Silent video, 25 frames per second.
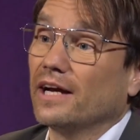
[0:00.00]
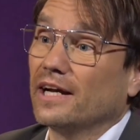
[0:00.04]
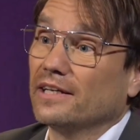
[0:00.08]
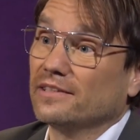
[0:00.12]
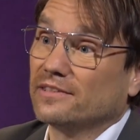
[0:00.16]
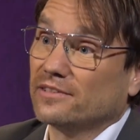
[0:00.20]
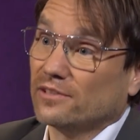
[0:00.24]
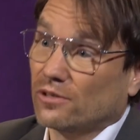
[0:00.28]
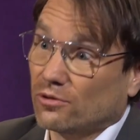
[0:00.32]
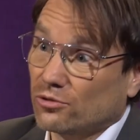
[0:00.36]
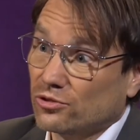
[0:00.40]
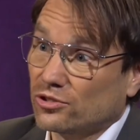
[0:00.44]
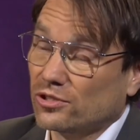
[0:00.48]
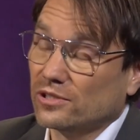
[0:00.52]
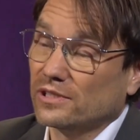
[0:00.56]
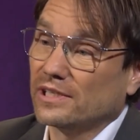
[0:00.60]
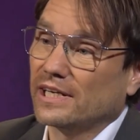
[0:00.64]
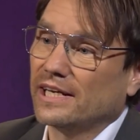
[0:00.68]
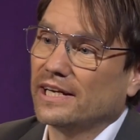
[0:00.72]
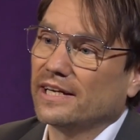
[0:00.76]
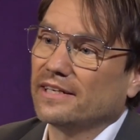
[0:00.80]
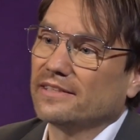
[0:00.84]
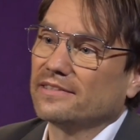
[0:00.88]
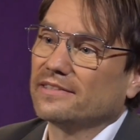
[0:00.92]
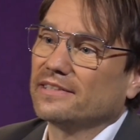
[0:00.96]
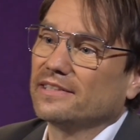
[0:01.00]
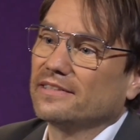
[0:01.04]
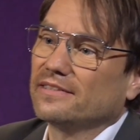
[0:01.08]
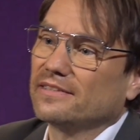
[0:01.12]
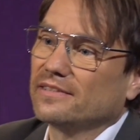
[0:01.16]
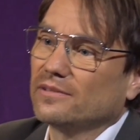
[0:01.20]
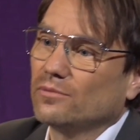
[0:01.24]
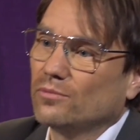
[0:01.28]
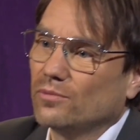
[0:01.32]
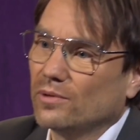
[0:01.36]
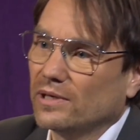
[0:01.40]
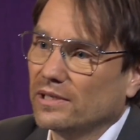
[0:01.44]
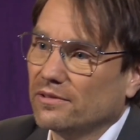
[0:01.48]
and social care
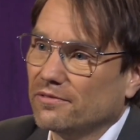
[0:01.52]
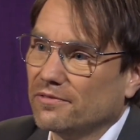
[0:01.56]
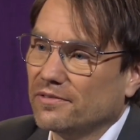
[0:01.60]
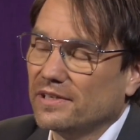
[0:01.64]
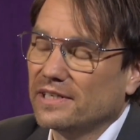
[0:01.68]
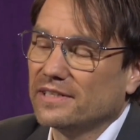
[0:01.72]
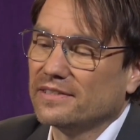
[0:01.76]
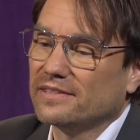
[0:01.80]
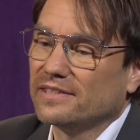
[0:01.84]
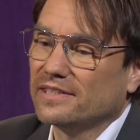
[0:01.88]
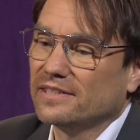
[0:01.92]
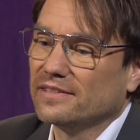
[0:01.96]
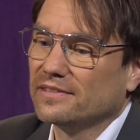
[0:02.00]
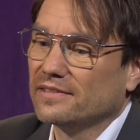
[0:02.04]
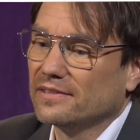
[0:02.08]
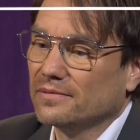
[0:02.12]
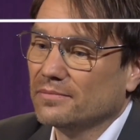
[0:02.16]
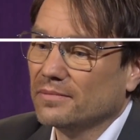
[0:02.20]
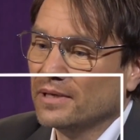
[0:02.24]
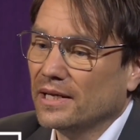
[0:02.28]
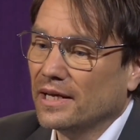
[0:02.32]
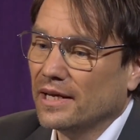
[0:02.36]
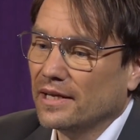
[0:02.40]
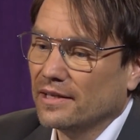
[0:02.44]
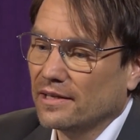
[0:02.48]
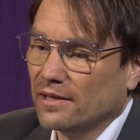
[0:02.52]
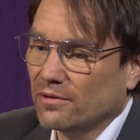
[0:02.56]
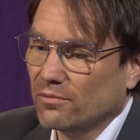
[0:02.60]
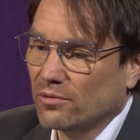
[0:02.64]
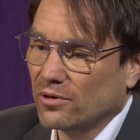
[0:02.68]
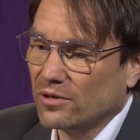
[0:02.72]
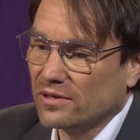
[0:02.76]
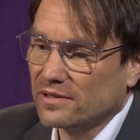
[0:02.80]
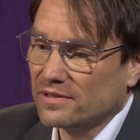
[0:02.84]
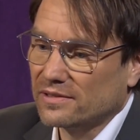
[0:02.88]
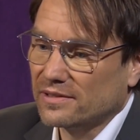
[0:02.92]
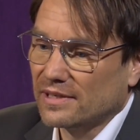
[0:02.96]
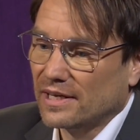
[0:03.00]
system, welfare system that
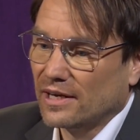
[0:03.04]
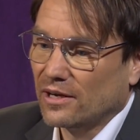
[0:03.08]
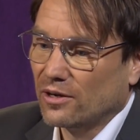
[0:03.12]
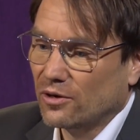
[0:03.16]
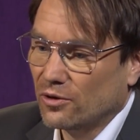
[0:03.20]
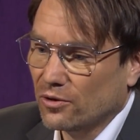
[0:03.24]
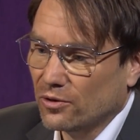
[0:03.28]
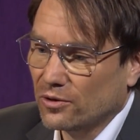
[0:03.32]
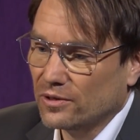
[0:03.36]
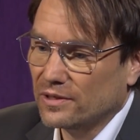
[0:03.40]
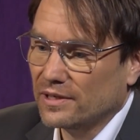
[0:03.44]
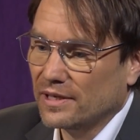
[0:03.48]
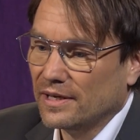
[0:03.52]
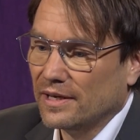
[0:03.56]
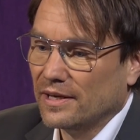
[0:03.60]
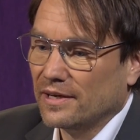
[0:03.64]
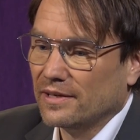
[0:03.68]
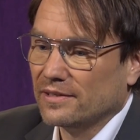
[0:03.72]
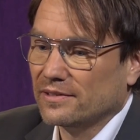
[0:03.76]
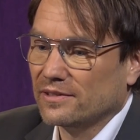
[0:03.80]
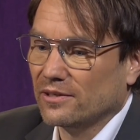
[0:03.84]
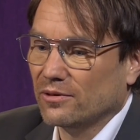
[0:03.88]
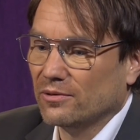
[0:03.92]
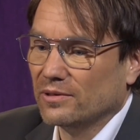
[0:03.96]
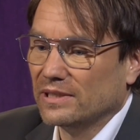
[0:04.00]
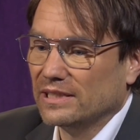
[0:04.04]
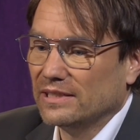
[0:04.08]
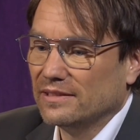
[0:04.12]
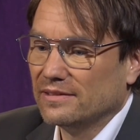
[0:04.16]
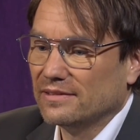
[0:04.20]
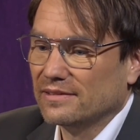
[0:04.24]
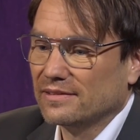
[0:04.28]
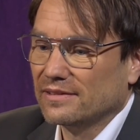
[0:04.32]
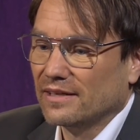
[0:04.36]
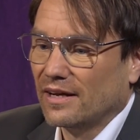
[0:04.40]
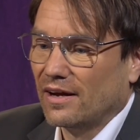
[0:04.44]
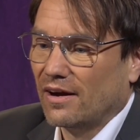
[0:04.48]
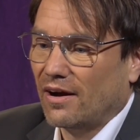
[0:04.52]
works good. So
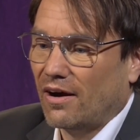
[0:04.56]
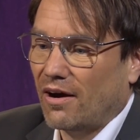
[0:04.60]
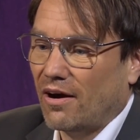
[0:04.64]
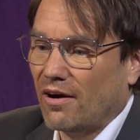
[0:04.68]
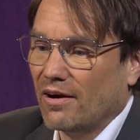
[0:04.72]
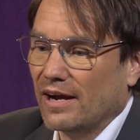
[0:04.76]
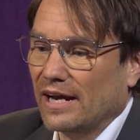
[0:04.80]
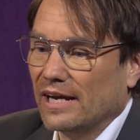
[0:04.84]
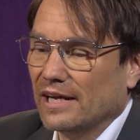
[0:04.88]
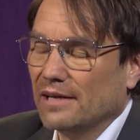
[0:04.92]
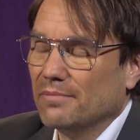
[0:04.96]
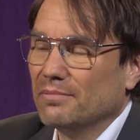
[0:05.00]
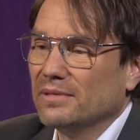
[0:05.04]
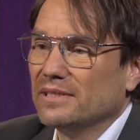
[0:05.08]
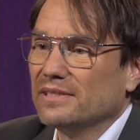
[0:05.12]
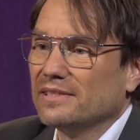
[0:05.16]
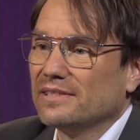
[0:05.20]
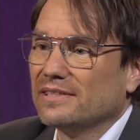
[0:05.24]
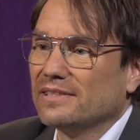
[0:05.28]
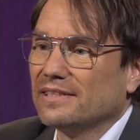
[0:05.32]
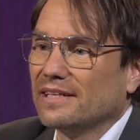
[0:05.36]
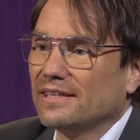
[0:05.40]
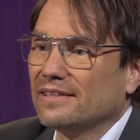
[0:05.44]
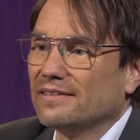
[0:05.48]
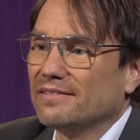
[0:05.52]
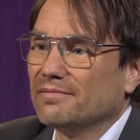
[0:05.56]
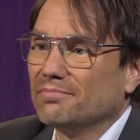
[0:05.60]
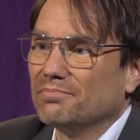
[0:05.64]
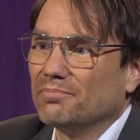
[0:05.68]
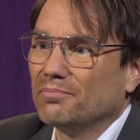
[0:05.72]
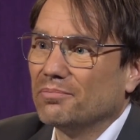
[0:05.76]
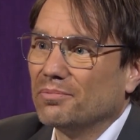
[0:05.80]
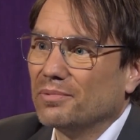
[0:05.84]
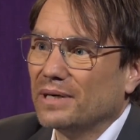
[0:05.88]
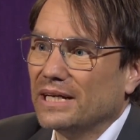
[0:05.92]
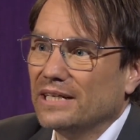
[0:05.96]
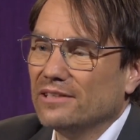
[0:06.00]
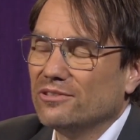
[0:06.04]
these are elements that
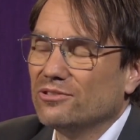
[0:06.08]
bring